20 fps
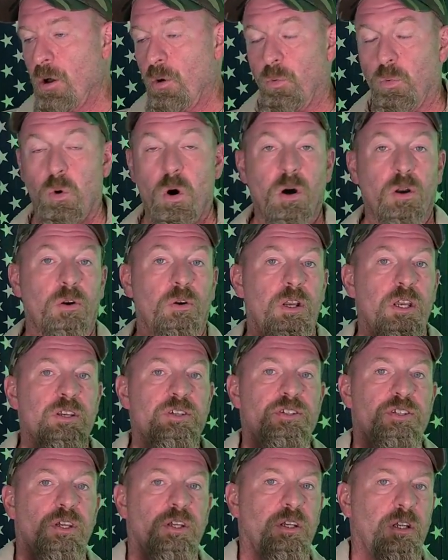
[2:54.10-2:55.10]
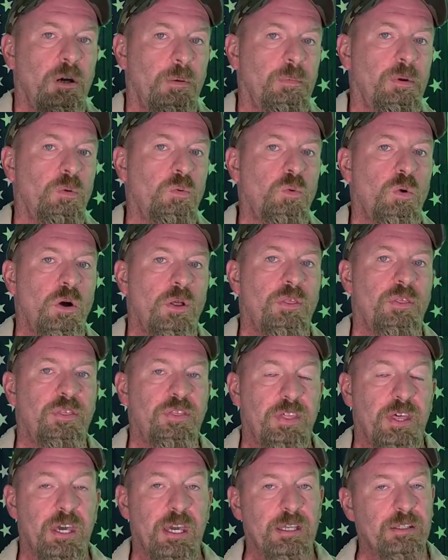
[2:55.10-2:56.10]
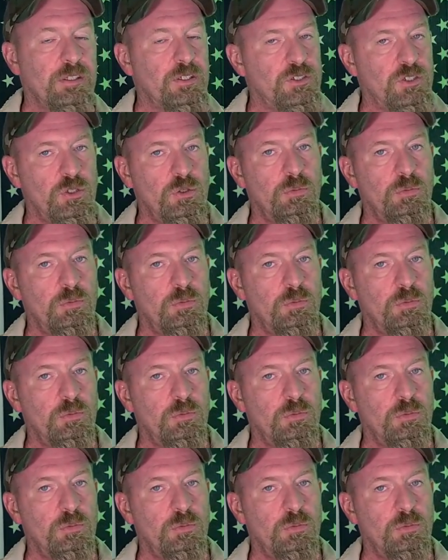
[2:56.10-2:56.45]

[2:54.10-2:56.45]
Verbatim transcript: water is the number one thing that